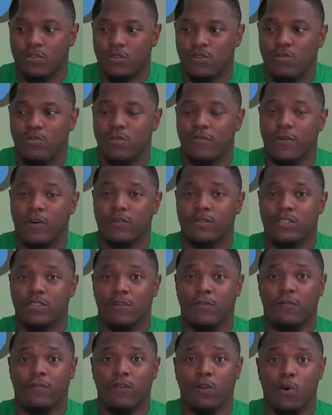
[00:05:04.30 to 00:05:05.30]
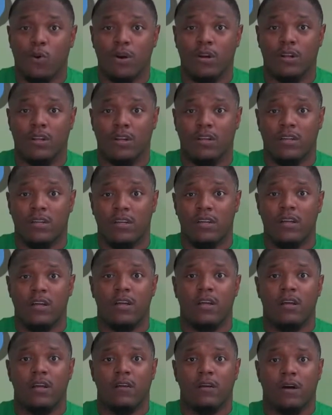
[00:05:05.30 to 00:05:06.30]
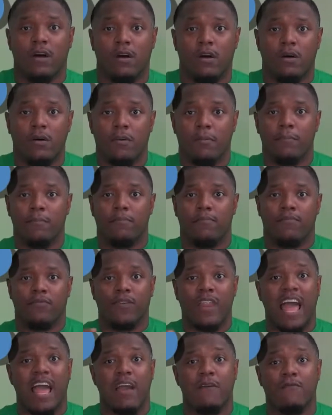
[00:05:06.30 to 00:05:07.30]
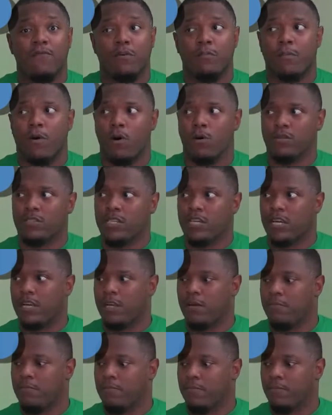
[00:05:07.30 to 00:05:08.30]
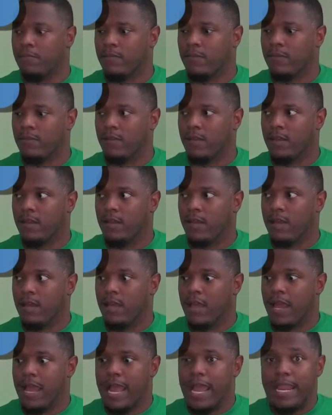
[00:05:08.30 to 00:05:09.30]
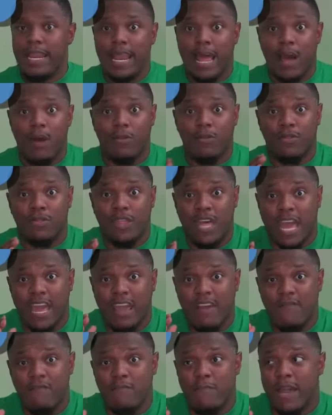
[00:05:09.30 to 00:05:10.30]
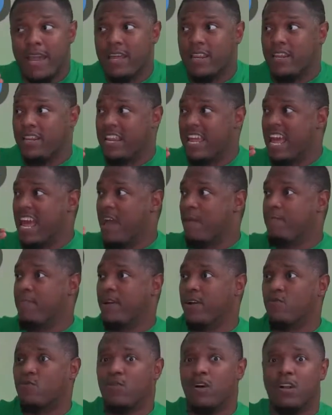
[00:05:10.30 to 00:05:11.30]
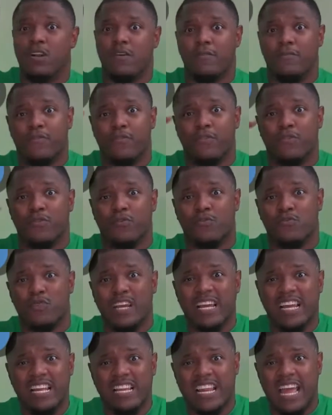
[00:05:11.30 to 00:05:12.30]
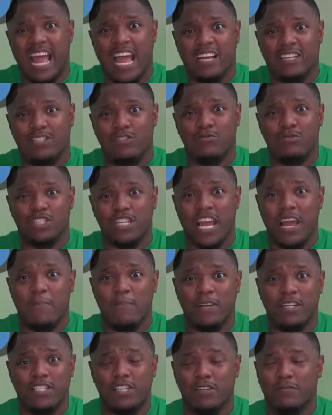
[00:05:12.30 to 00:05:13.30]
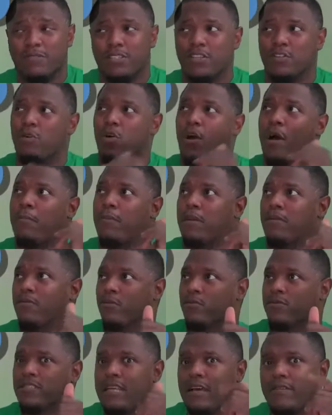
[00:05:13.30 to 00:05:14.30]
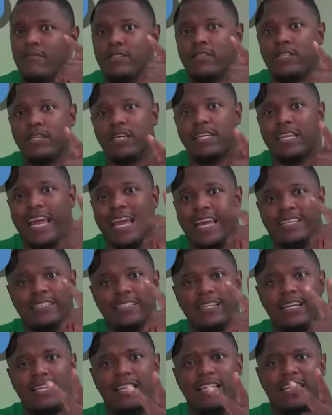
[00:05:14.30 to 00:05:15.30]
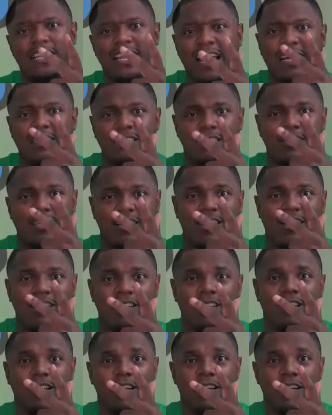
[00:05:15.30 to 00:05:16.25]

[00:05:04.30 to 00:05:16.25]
University of Florida flag football team. And now they've made an epic run of three national championships in a row. I believe it was 17, 18, and 19,